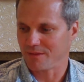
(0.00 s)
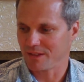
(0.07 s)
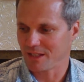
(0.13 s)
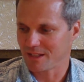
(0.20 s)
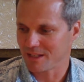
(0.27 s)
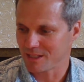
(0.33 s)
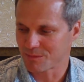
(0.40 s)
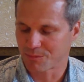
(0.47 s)

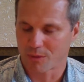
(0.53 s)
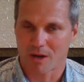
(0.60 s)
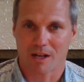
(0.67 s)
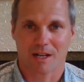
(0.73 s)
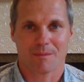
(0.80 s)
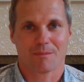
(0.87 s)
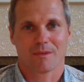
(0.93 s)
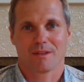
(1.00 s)
Like it's brought
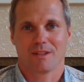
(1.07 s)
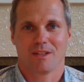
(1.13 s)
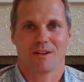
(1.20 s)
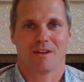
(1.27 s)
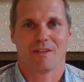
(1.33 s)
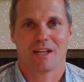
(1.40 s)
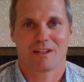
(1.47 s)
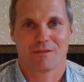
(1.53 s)
up,
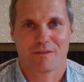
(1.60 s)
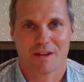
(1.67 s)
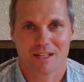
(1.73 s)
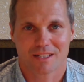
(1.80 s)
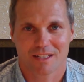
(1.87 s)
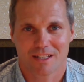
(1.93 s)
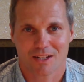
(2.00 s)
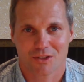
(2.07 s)
I've had to
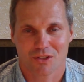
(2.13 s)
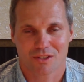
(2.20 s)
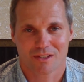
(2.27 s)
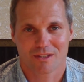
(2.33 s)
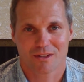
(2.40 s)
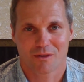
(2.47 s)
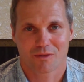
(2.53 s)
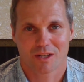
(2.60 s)
face addictions
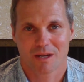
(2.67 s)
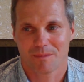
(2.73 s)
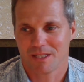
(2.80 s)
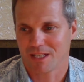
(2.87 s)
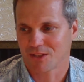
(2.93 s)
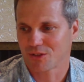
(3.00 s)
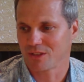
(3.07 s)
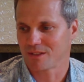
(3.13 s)
and overcome
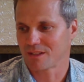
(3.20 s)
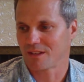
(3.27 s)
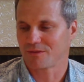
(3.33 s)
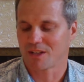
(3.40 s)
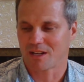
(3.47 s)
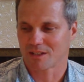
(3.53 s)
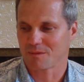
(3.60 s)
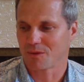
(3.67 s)
addictions. I've
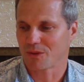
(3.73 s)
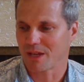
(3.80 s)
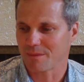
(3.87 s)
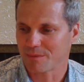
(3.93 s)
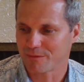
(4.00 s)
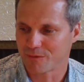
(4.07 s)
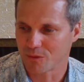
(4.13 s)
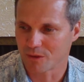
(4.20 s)
talked about that
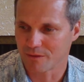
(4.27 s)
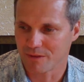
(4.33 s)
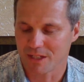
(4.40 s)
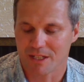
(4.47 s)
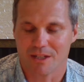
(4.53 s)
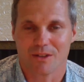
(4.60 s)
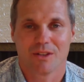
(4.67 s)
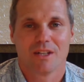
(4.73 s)
before in a
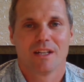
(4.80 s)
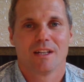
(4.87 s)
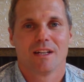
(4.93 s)
video.